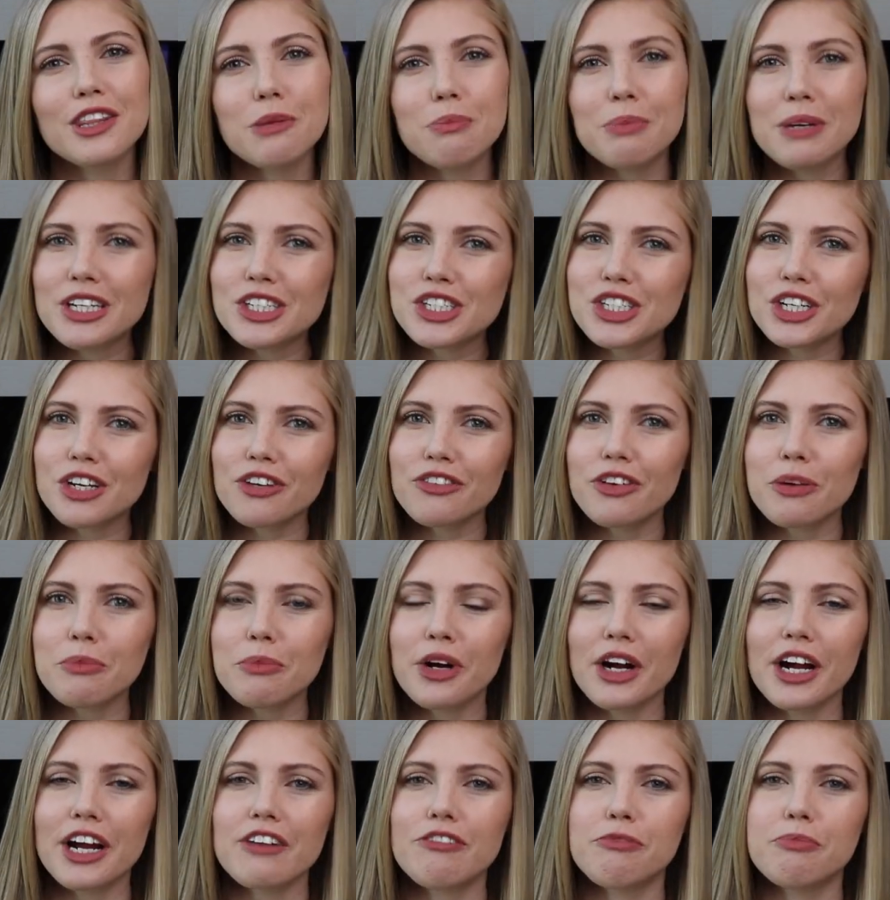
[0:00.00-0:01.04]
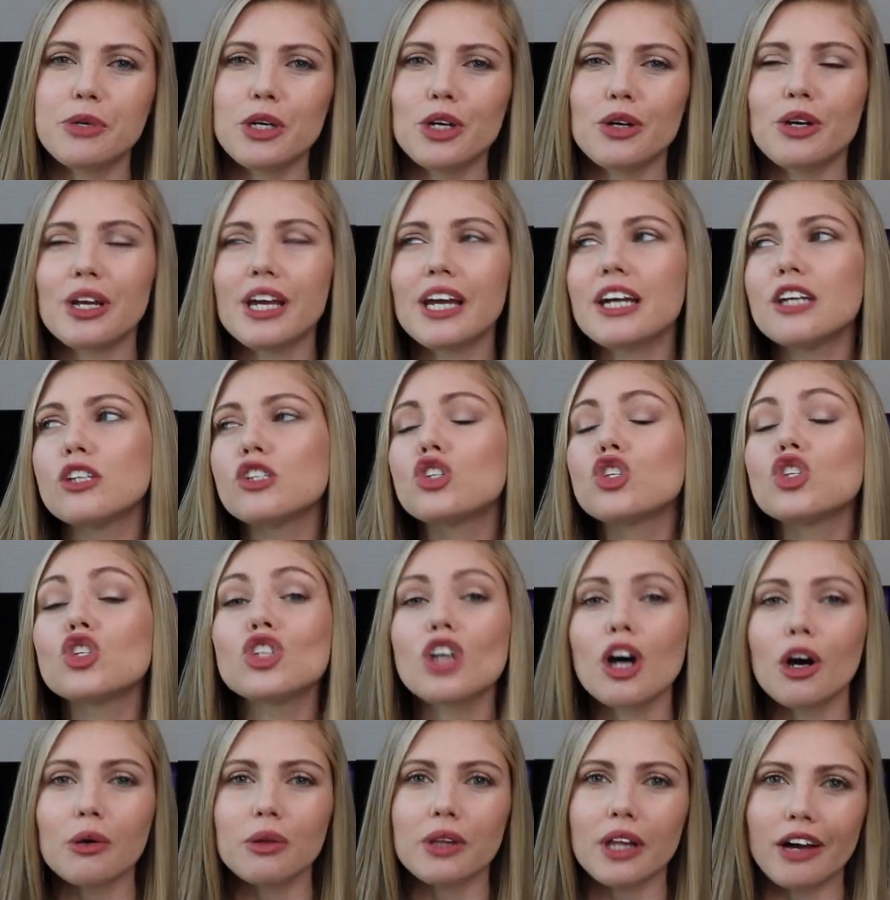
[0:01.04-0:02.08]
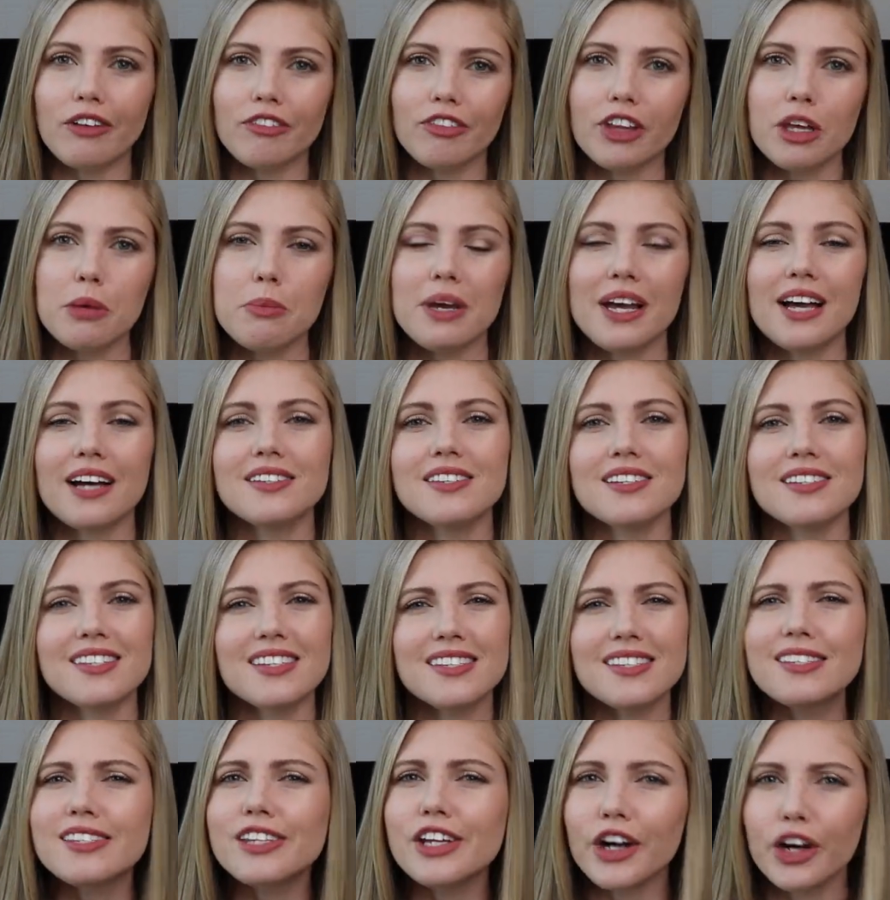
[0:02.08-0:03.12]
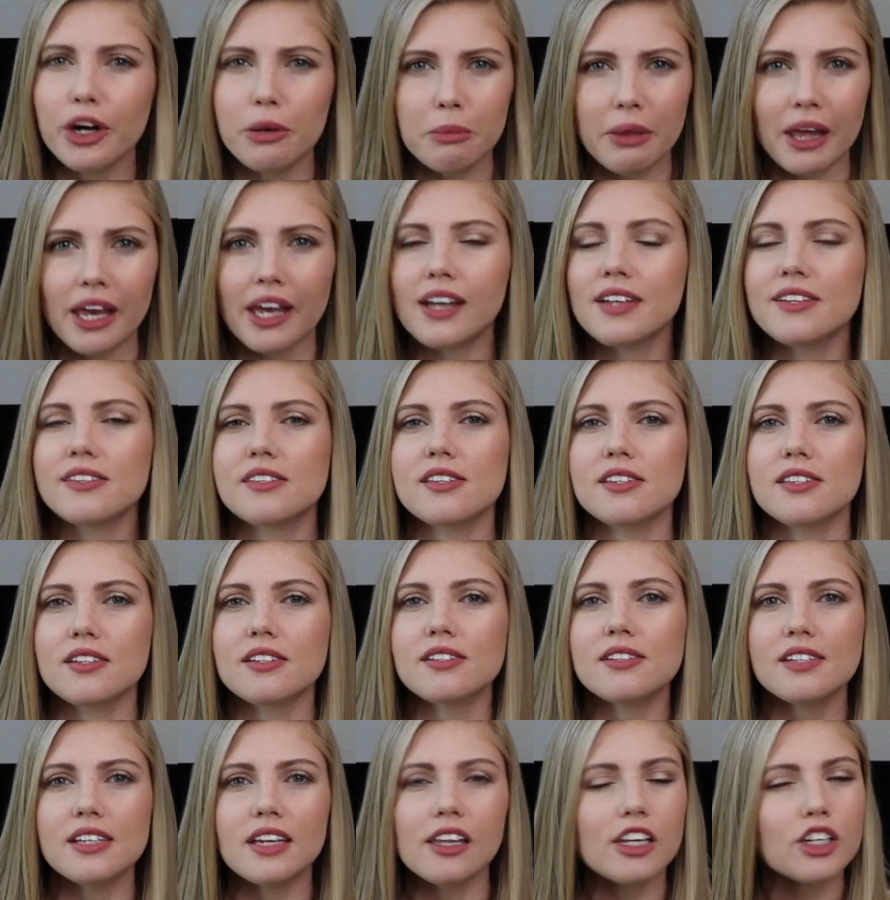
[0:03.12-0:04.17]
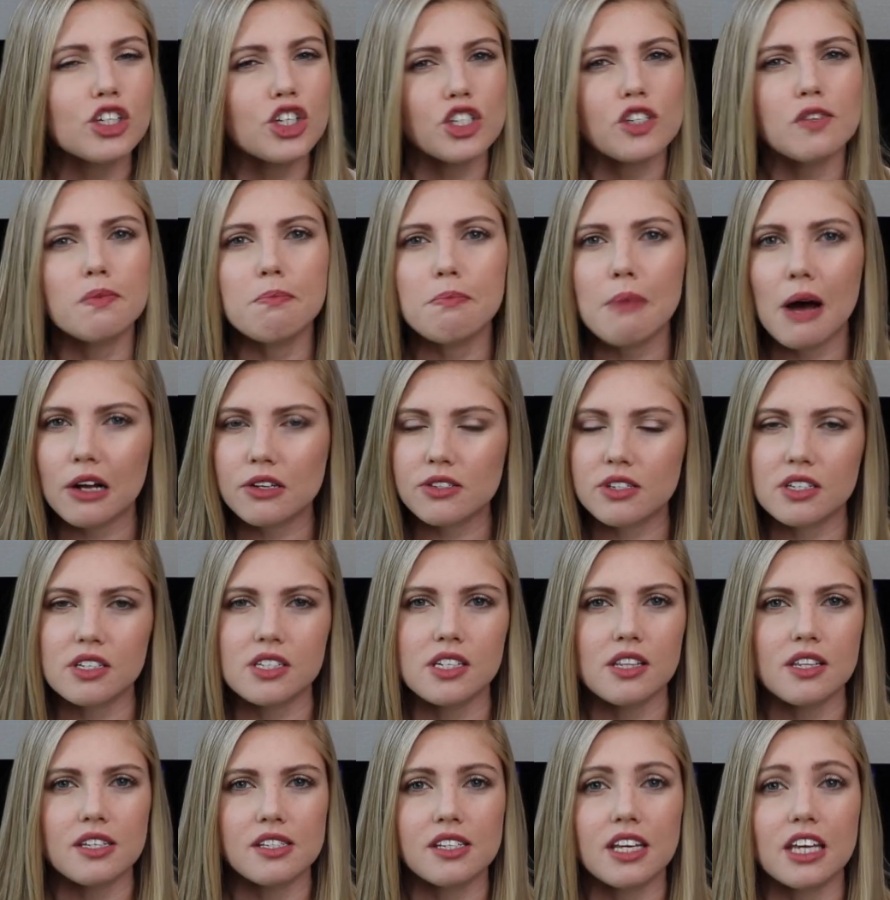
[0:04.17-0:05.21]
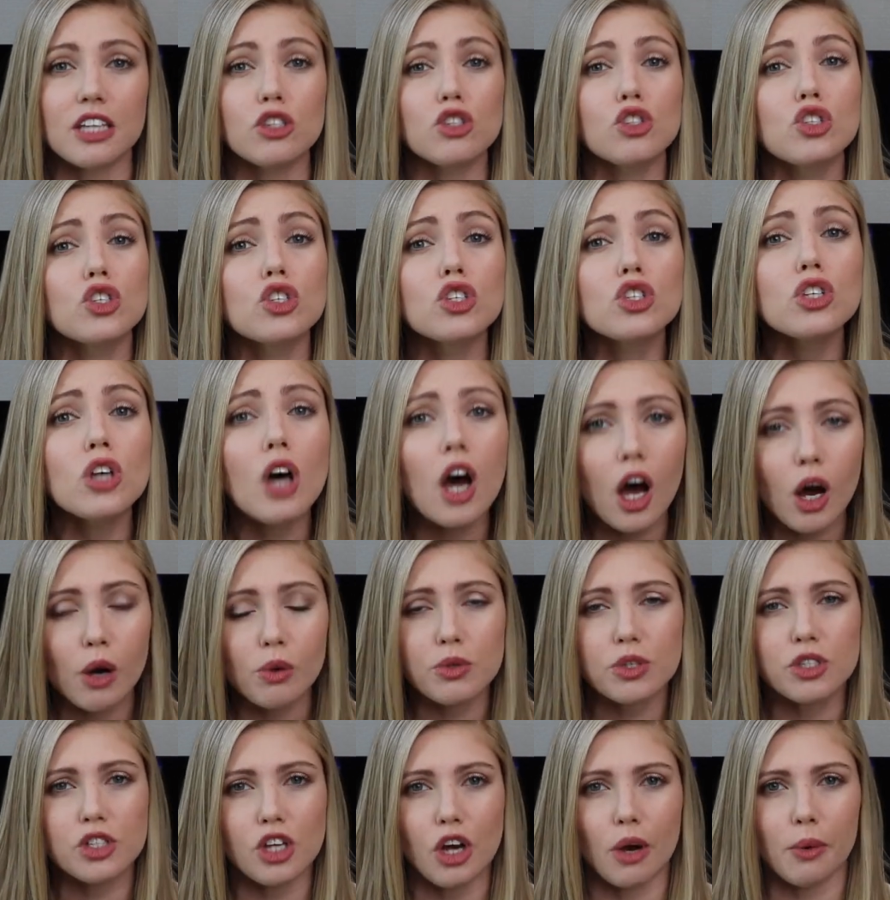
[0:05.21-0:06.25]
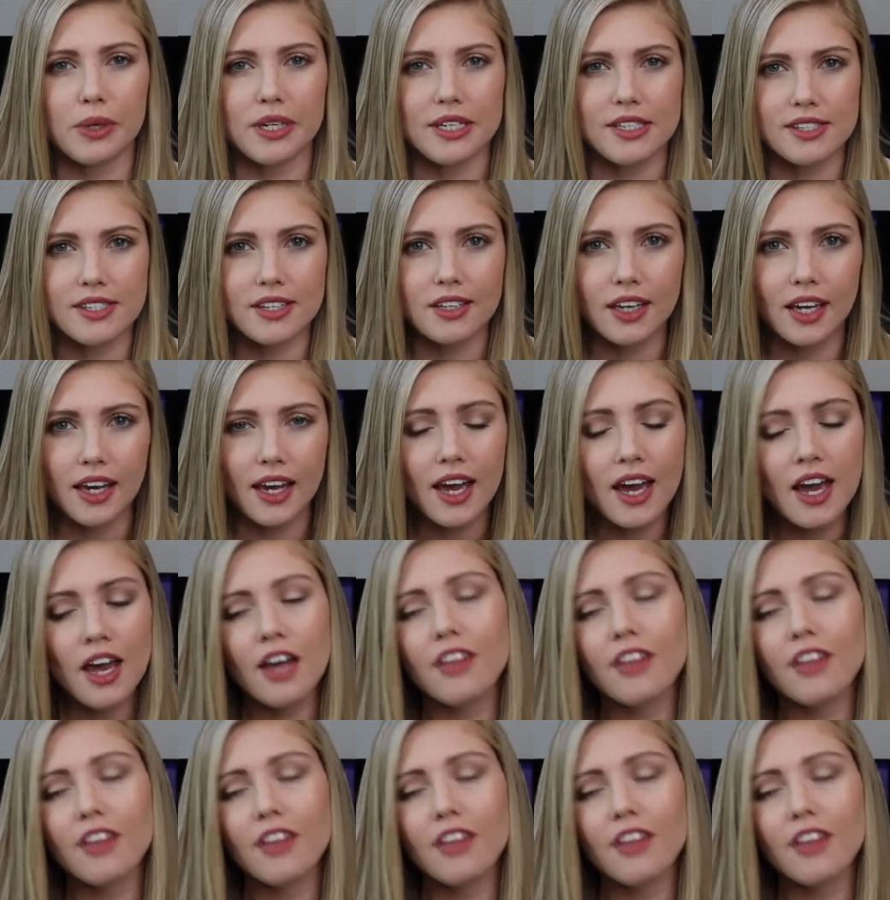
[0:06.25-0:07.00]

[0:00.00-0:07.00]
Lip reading: The Beet Shield from Krave Beauty is so lovely because it's a serum-like consistency that just melts into the skin so, so easily.